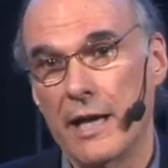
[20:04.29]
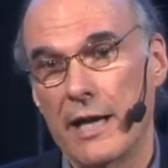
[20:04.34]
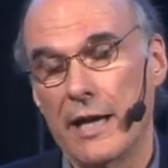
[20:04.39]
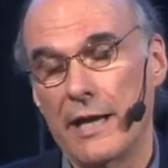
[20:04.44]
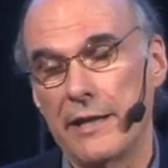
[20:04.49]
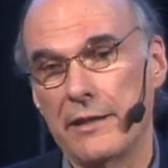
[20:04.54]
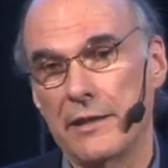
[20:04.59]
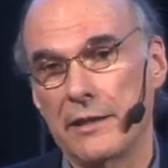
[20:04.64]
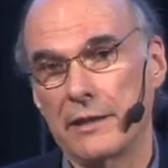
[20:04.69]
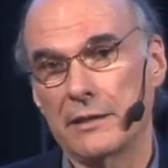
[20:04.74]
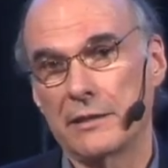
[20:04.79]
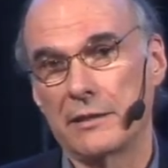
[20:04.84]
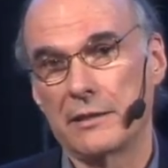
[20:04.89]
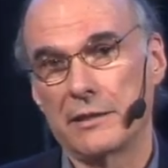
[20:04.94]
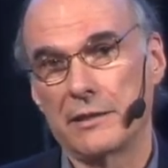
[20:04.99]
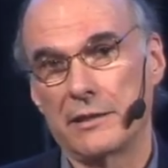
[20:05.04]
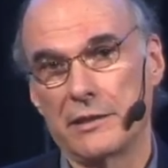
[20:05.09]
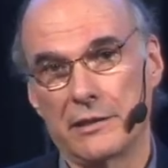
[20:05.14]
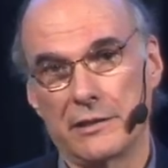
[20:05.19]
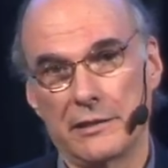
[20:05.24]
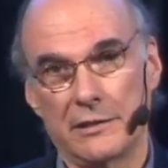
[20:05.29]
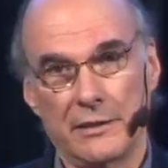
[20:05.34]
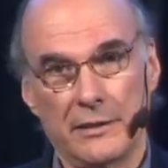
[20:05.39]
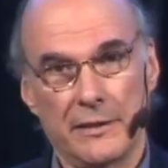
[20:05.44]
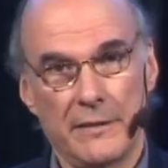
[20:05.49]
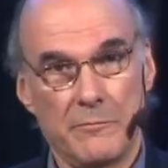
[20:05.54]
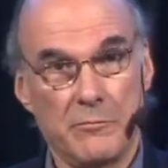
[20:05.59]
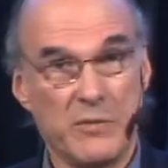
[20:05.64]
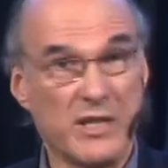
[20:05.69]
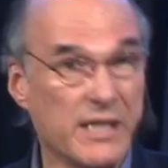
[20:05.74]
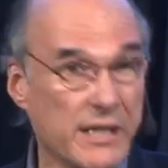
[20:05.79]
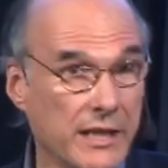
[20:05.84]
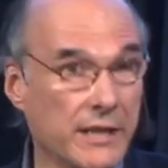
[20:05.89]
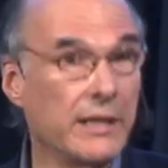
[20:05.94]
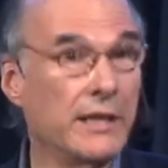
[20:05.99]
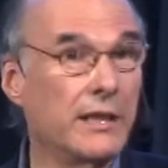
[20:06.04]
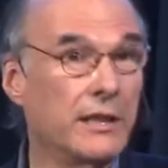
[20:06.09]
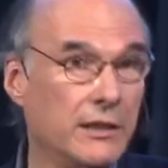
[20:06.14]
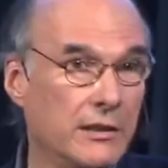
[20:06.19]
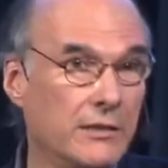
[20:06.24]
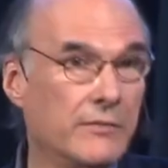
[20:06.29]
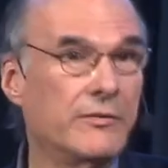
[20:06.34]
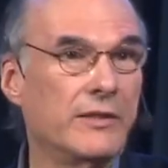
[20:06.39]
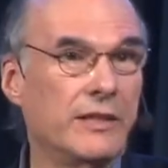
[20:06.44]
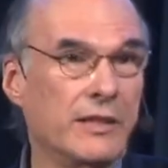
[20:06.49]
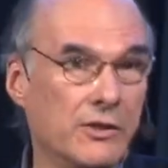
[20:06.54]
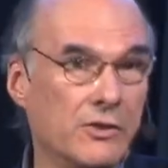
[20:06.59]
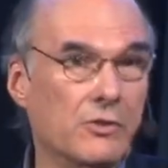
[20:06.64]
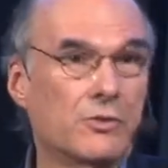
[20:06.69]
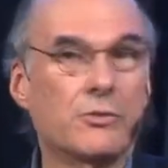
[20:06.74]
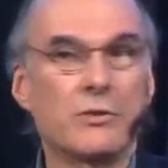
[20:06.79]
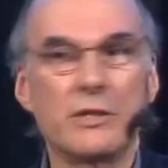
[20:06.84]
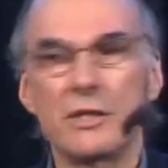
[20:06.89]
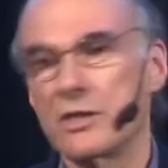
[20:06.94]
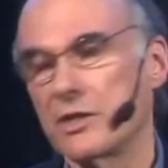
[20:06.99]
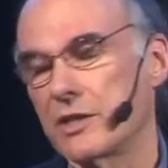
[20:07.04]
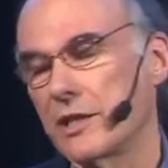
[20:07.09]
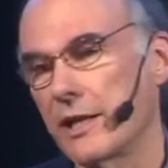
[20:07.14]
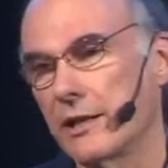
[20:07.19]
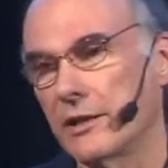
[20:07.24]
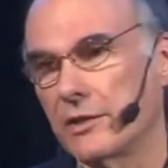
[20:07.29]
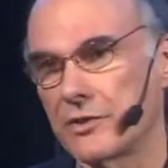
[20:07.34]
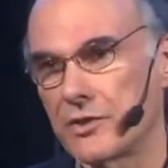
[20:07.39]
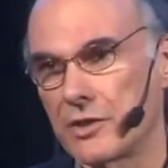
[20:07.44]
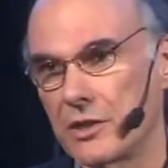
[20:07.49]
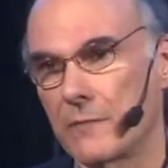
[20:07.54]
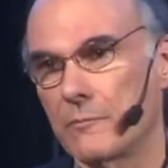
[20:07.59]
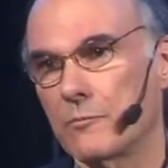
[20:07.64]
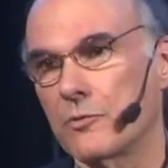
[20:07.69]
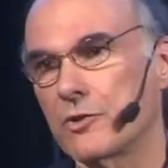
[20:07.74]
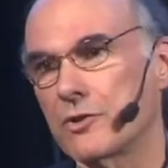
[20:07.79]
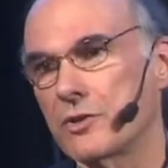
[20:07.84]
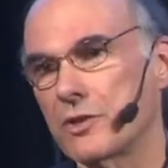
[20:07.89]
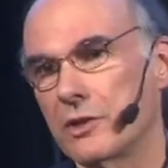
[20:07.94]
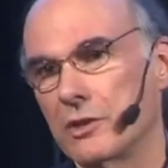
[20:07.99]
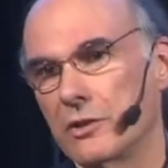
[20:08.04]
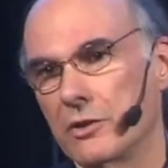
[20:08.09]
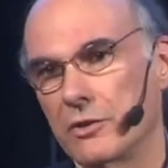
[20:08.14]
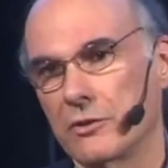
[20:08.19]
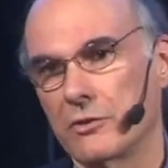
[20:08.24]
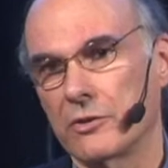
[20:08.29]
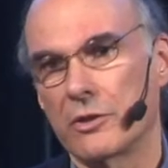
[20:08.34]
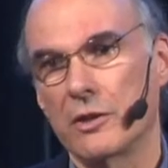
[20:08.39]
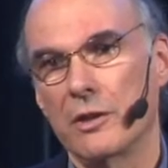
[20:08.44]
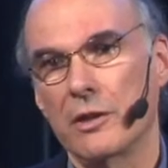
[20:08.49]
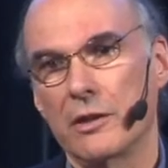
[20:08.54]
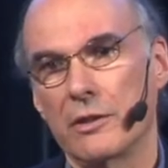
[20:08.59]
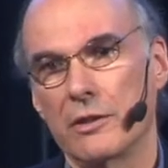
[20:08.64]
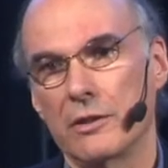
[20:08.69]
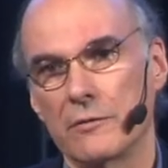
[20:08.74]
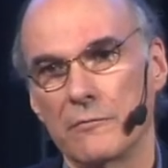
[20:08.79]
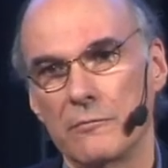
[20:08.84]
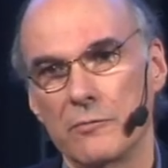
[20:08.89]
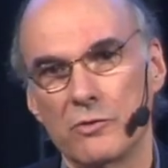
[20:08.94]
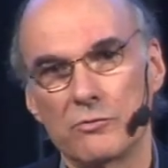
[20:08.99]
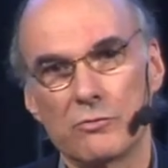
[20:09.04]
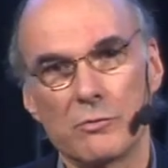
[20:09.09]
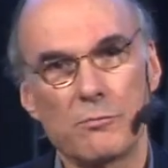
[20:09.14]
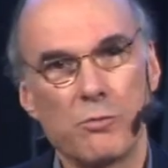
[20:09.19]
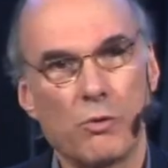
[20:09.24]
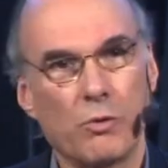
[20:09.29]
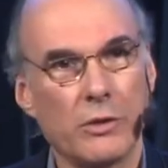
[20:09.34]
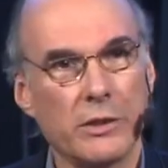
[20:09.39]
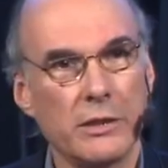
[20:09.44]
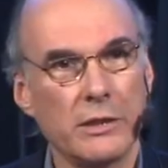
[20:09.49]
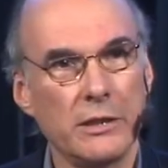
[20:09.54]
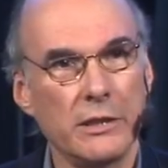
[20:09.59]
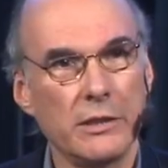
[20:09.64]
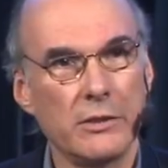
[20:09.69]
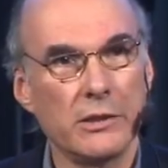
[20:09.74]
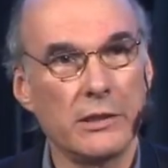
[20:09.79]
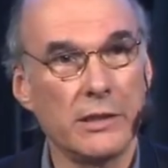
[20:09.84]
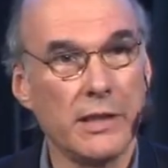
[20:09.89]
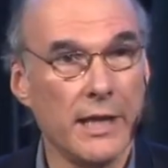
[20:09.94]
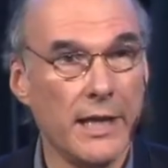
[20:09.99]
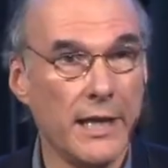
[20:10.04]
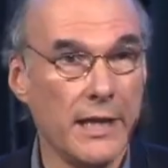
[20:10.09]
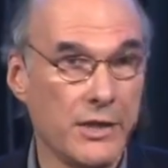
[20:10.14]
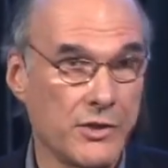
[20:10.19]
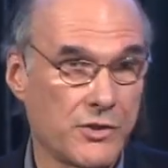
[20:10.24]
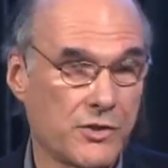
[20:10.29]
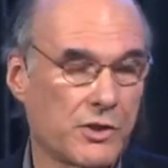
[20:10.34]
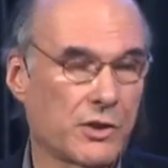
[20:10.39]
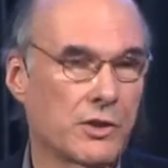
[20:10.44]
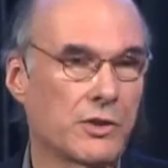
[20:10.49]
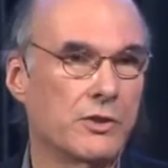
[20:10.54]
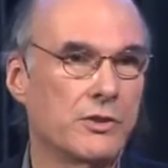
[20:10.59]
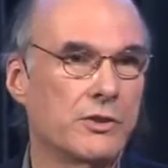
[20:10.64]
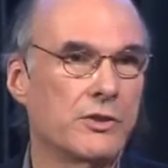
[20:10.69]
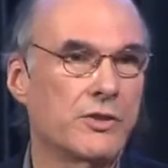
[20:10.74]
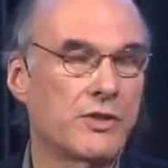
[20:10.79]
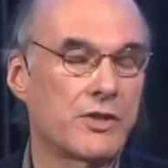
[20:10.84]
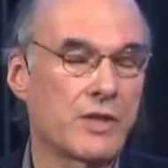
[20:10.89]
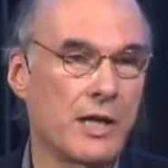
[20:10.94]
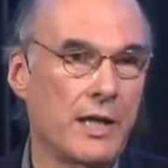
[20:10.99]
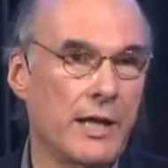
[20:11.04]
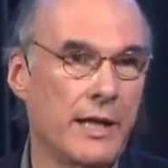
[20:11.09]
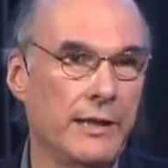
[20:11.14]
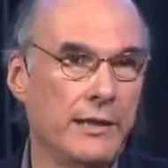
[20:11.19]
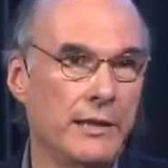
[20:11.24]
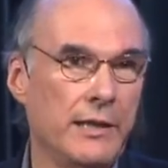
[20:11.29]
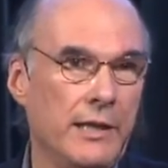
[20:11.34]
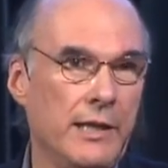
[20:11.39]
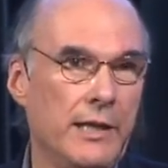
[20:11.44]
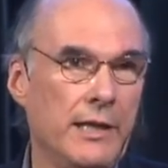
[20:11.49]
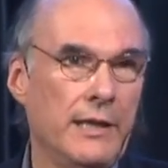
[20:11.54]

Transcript: I think that the beginning of increased sales numbers that have been reported here today is a good sign.